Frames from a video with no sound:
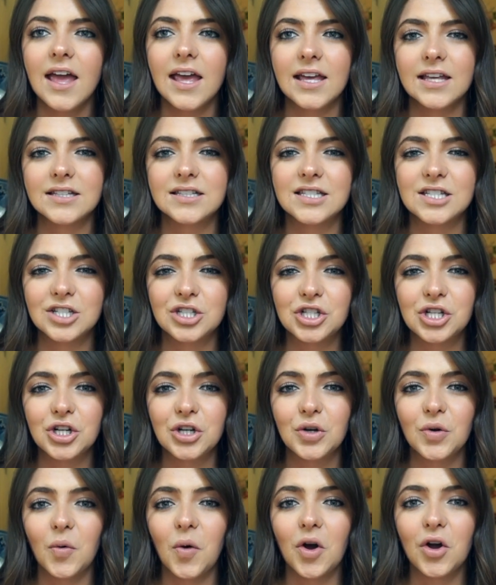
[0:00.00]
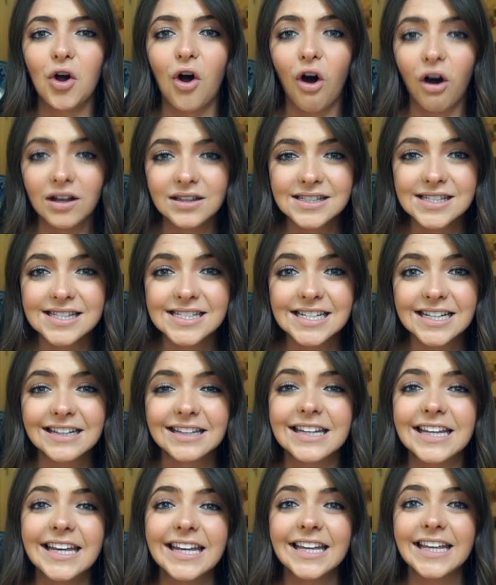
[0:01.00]
is to
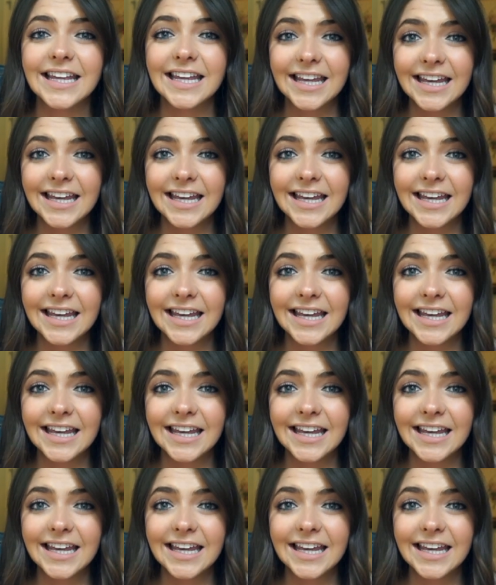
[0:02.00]
constantly